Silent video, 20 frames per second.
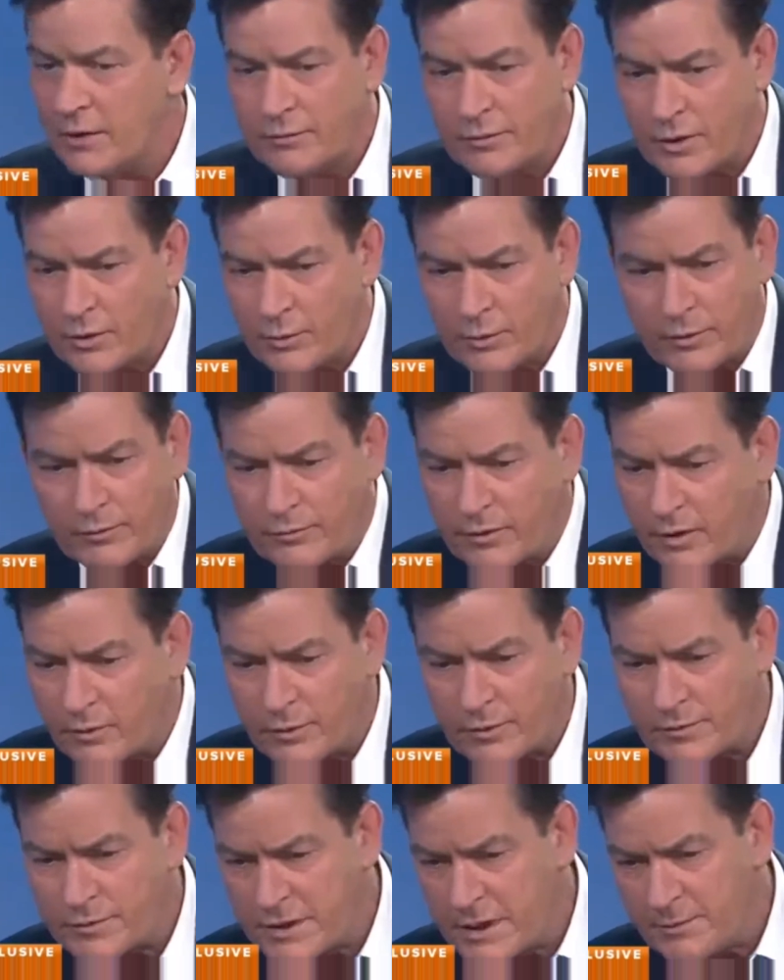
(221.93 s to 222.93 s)
They
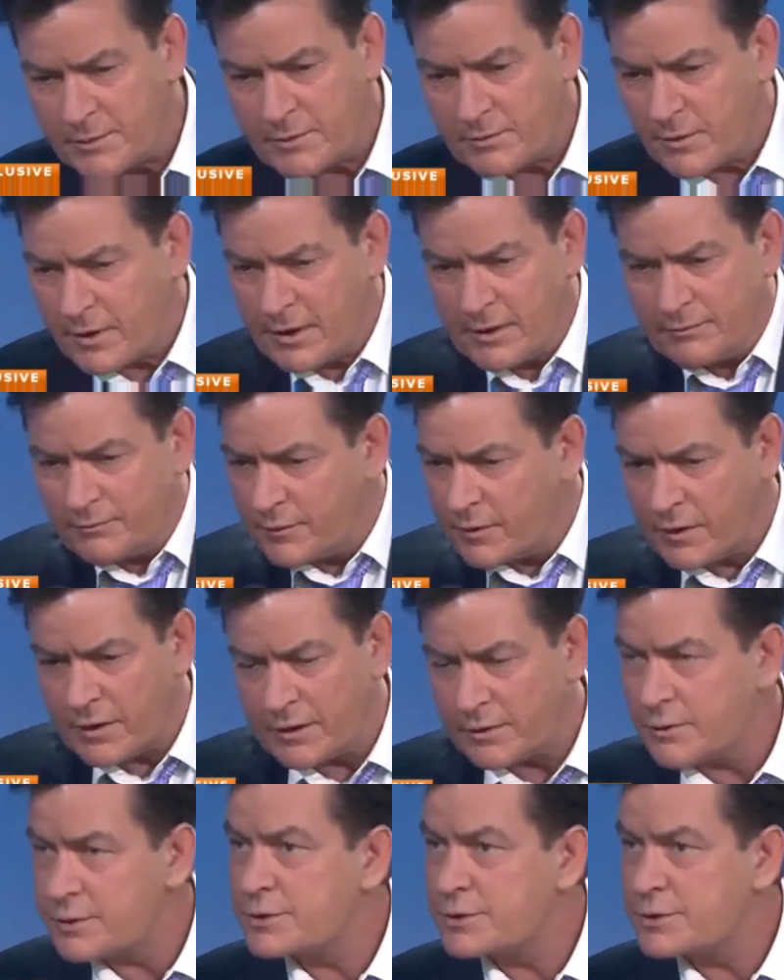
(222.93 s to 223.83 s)
were deep in my inner